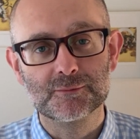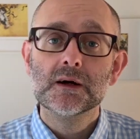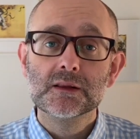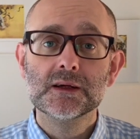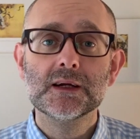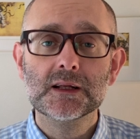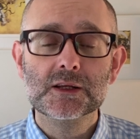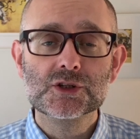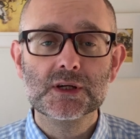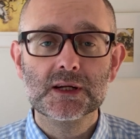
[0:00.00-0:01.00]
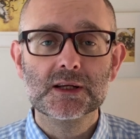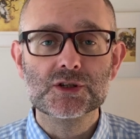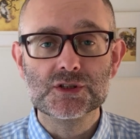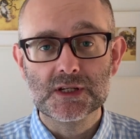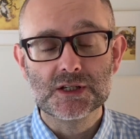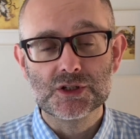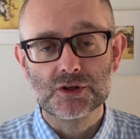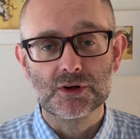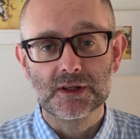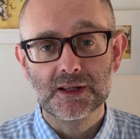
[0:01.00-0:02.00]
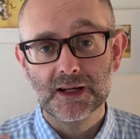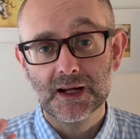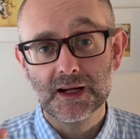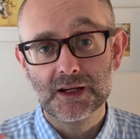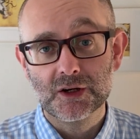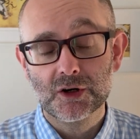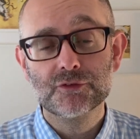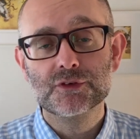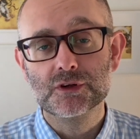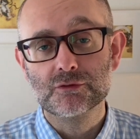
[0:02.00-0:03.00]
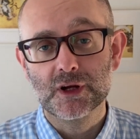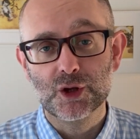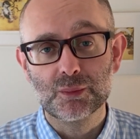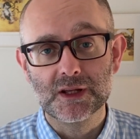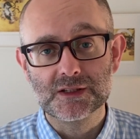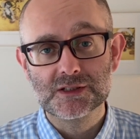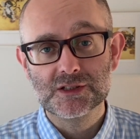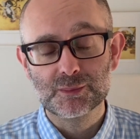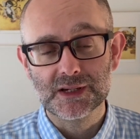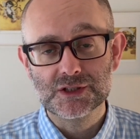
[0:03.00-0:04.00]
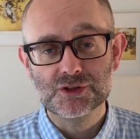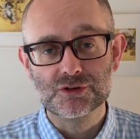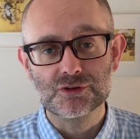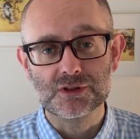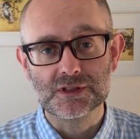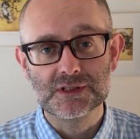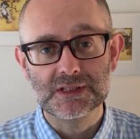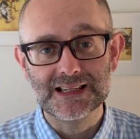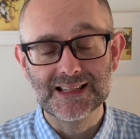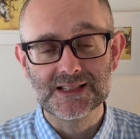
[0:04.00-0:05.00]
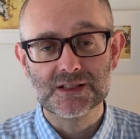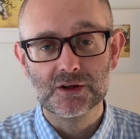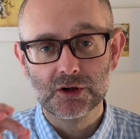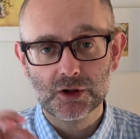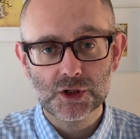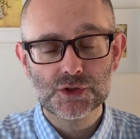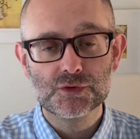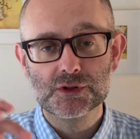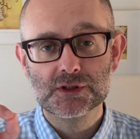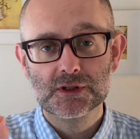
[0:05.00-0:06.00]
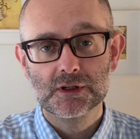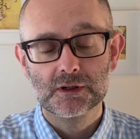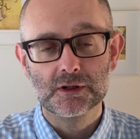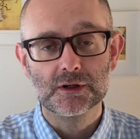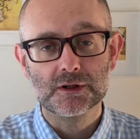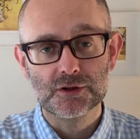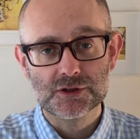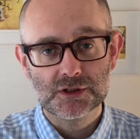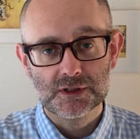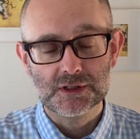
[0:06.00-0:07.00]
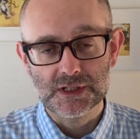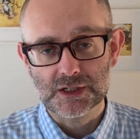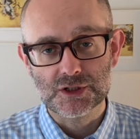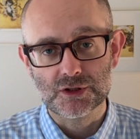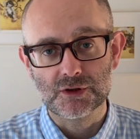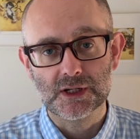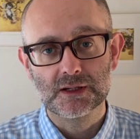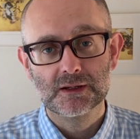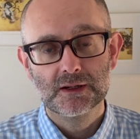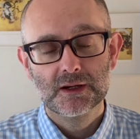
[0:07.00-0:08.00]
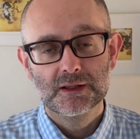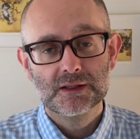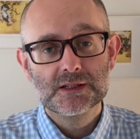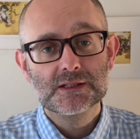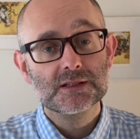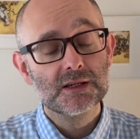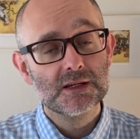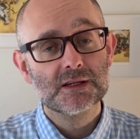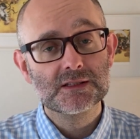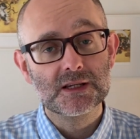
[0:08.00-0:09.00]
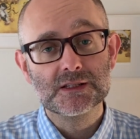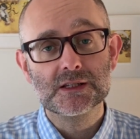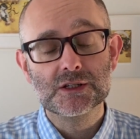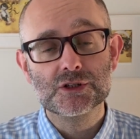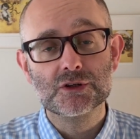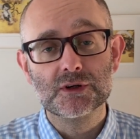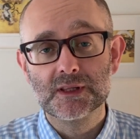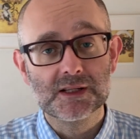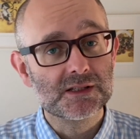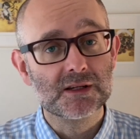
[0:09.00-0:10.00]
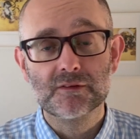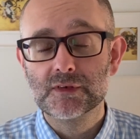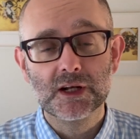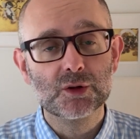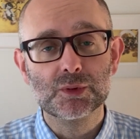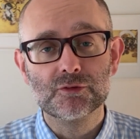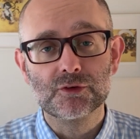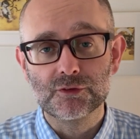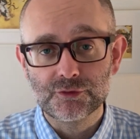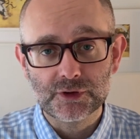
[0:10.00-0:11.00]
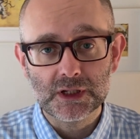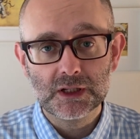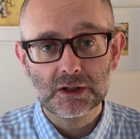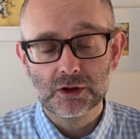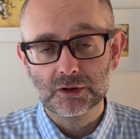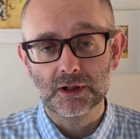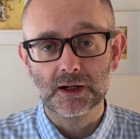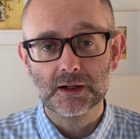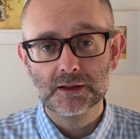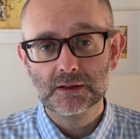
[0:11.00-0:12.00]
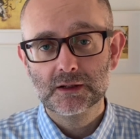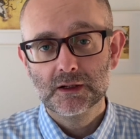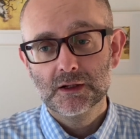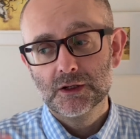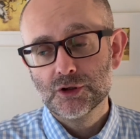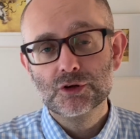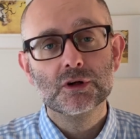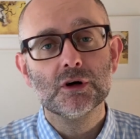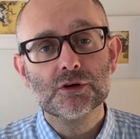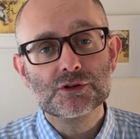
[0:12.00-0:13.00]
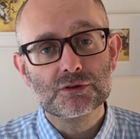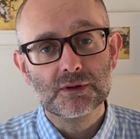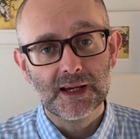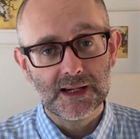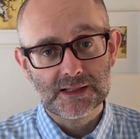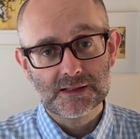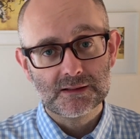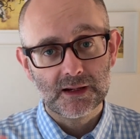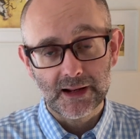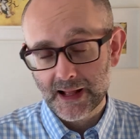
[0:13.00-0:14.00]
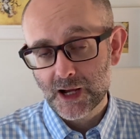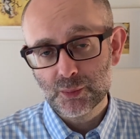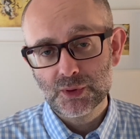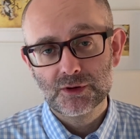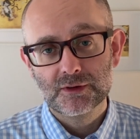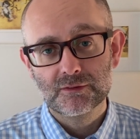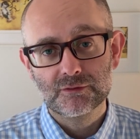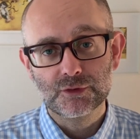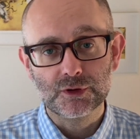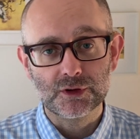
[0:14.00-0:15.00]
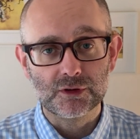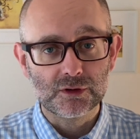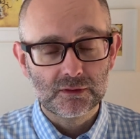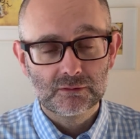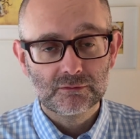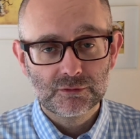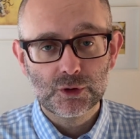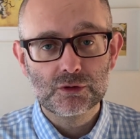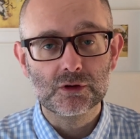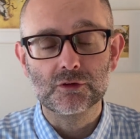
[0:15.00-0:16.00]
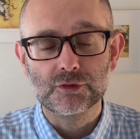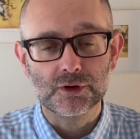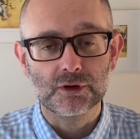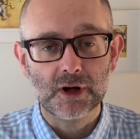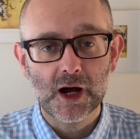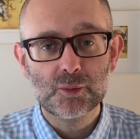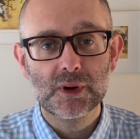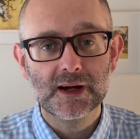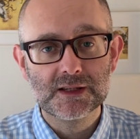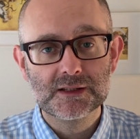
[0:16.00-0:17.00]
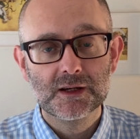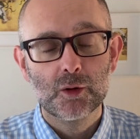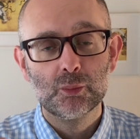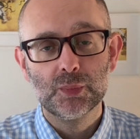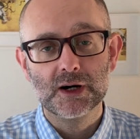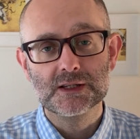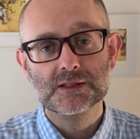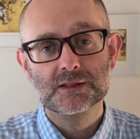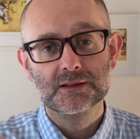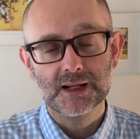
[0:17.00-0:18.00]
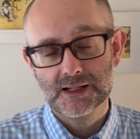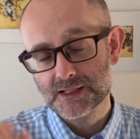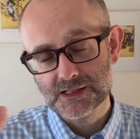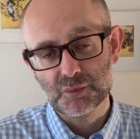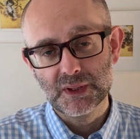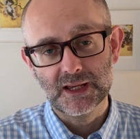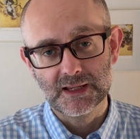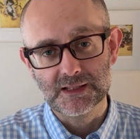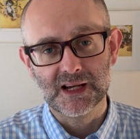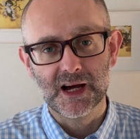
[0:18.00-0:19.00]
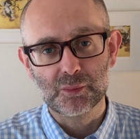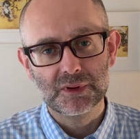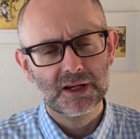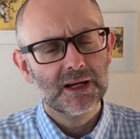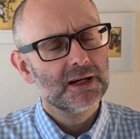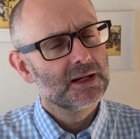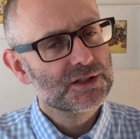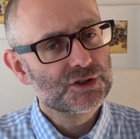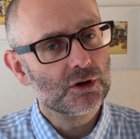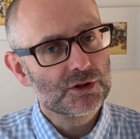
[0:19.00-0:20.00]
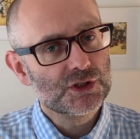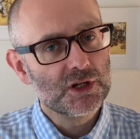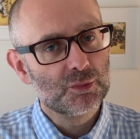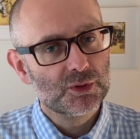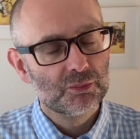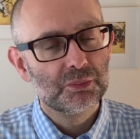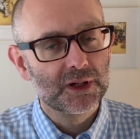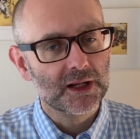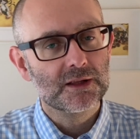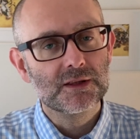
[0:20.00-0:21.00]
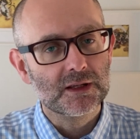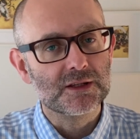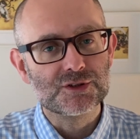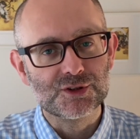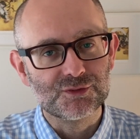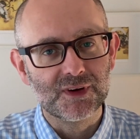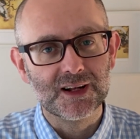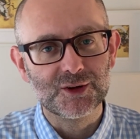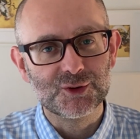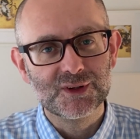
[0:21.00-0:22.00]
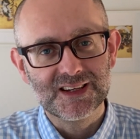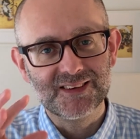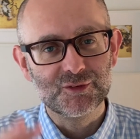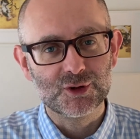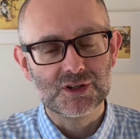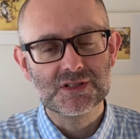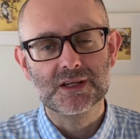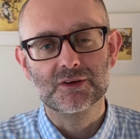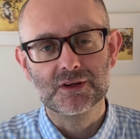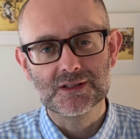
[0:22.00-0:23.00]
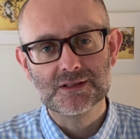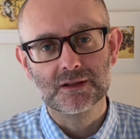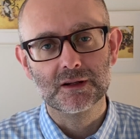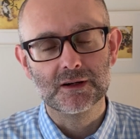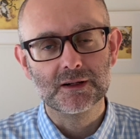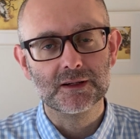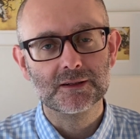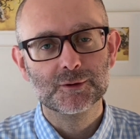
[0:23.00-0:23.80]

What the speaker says: The English dictionary that I often recommend to my students is the Oxford Learner's Dictionary. This is a dictionary that's available for free online. You can also get an app for your phone or for your iPad, but that is a paid app. It's not cheap, but I think it's good value if you're a serious learner.